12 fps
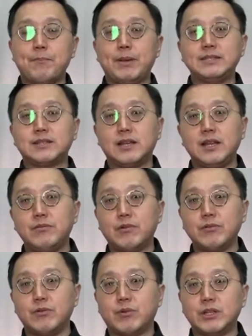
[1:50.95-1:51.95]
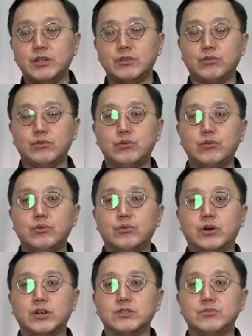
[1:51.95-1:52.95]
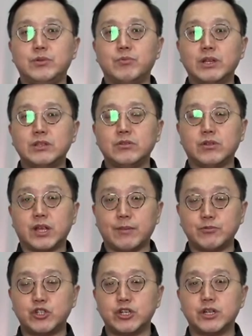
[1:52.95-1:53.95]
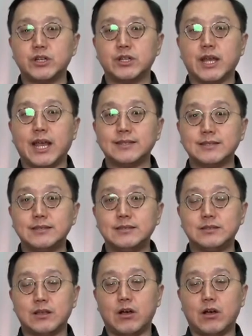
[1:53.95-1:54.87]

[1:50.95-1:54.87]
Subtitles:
basically what we wanted to do was we wanted to capture the essence